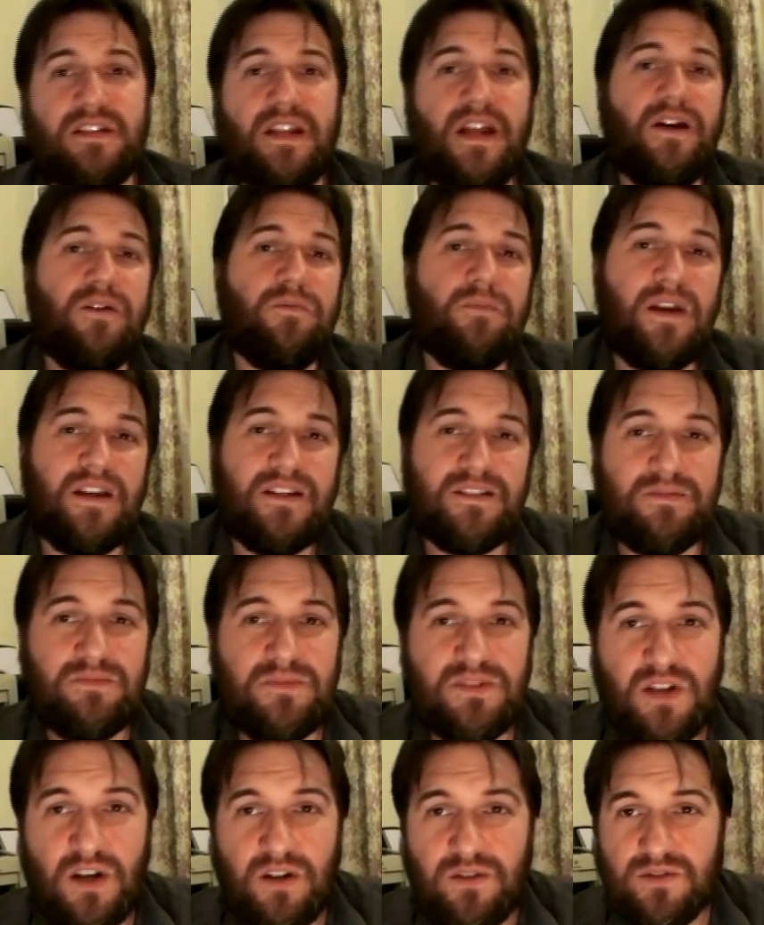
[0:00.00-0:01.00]
that now makes
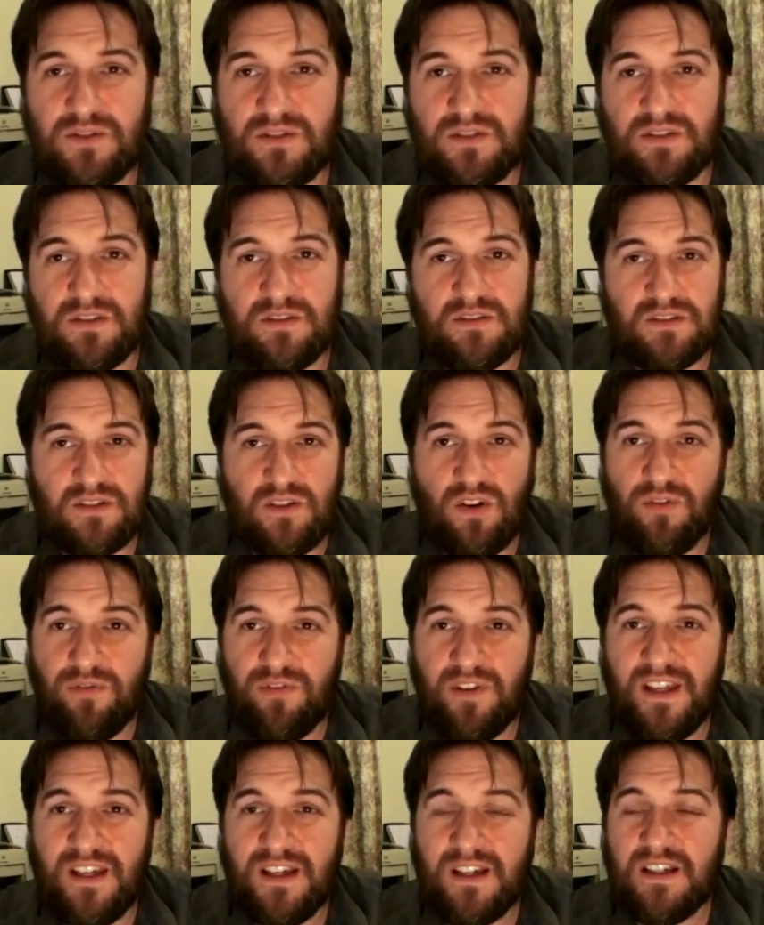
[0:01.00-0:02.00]
some toast and
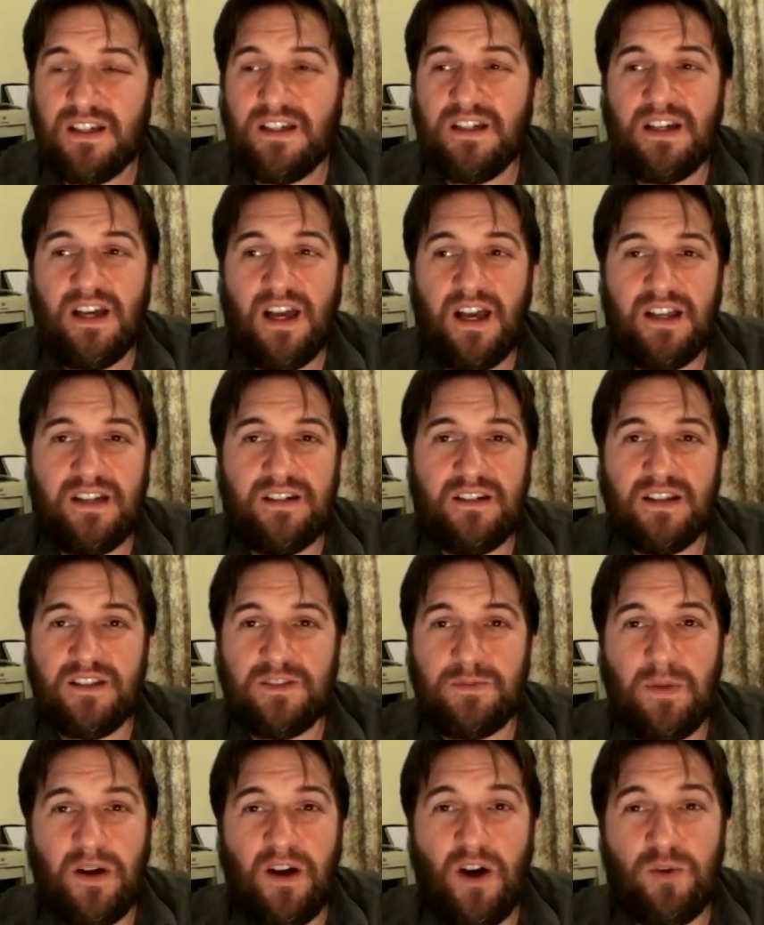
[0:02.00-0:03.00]
coffee, and
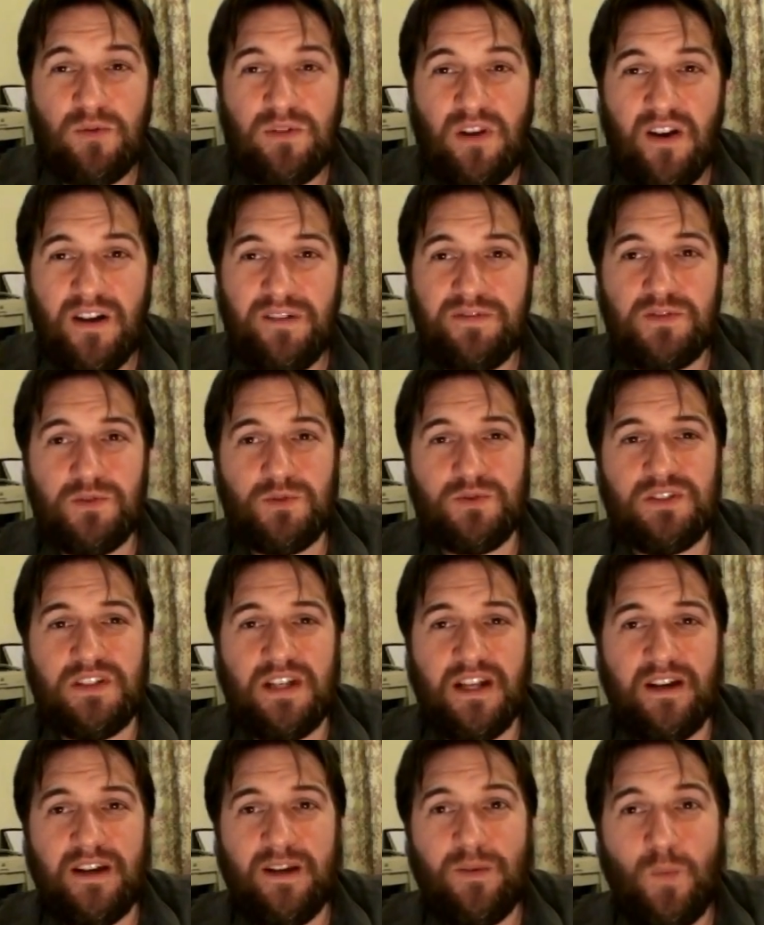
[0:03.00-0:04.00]
that's my whole life
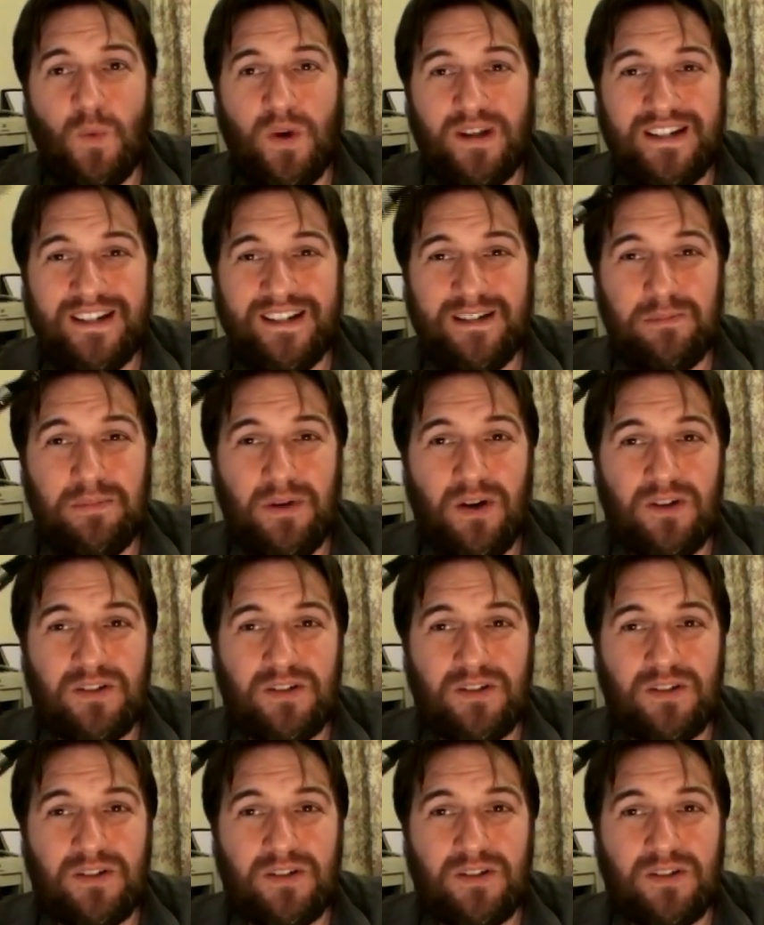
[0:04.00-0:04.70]
sorted out in one little